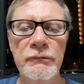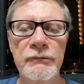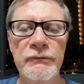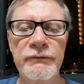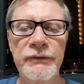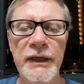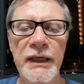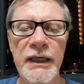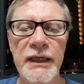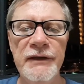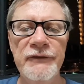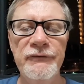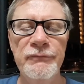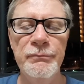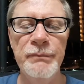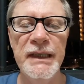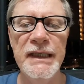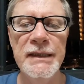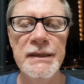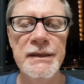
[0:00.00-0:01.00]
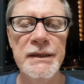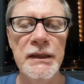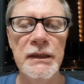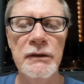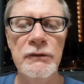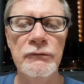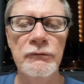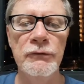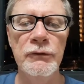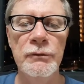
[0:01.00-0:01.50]
5 basic
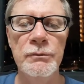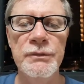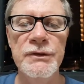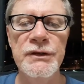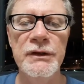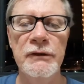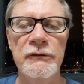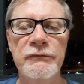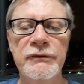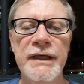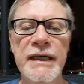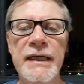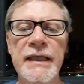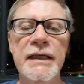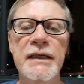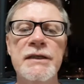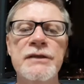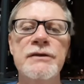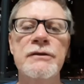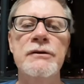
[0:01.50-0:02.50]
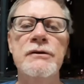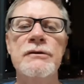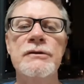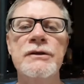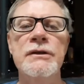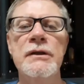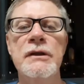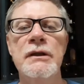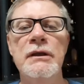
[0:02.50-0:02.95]
groups of cancers